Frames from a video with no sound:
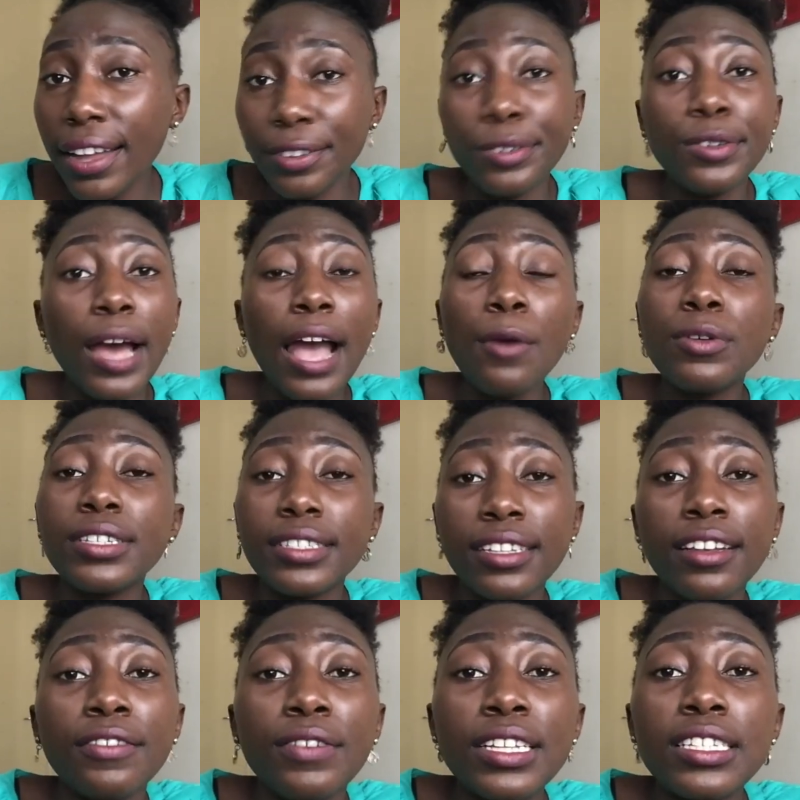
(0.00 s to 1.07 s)
I don't know. I was
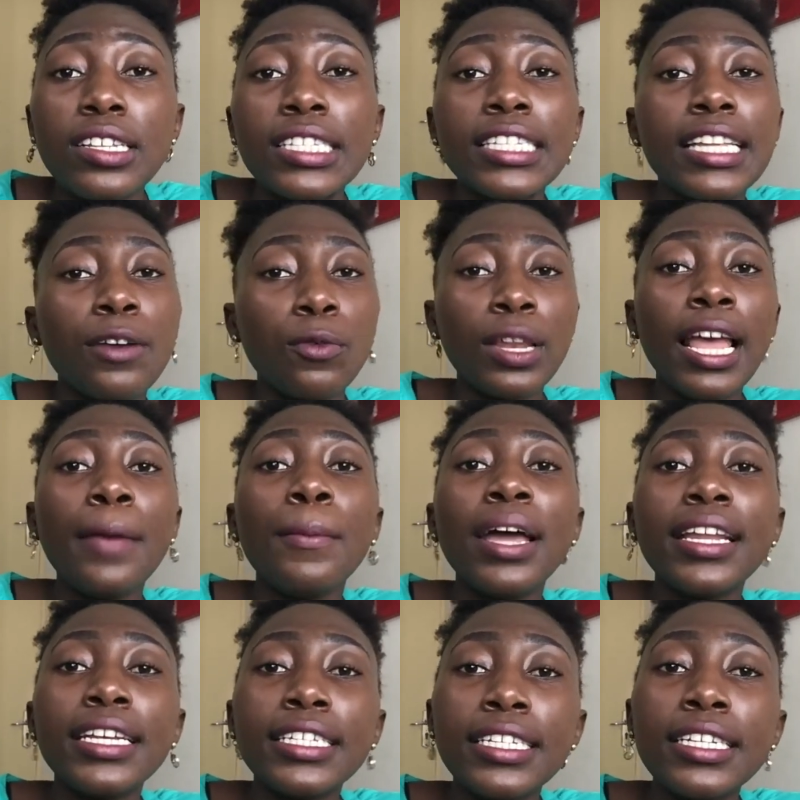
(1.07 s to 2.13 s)
nervous as it's like, will I
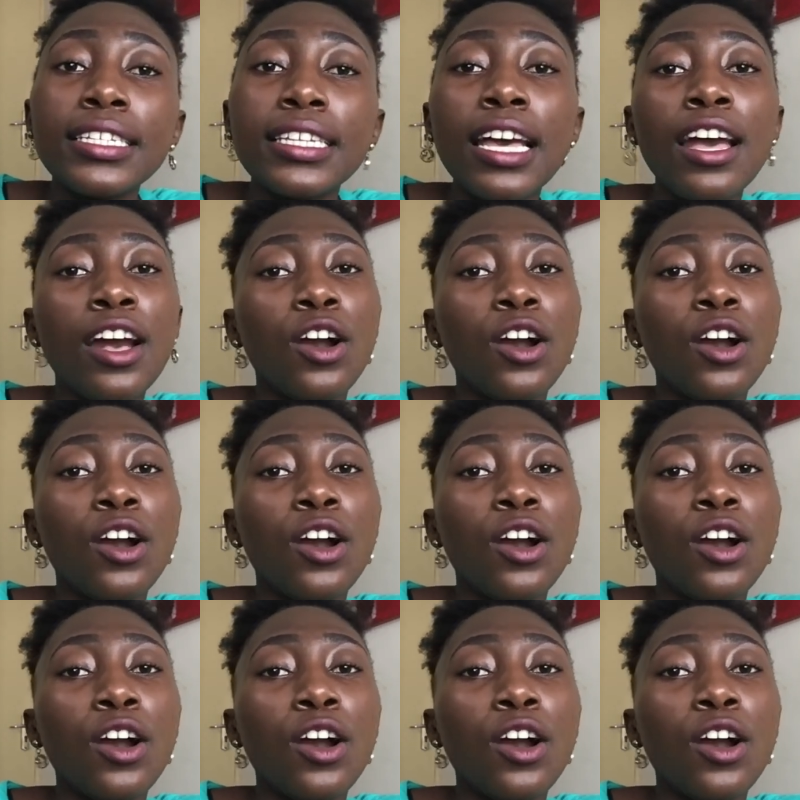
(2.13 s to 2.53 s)
manage this?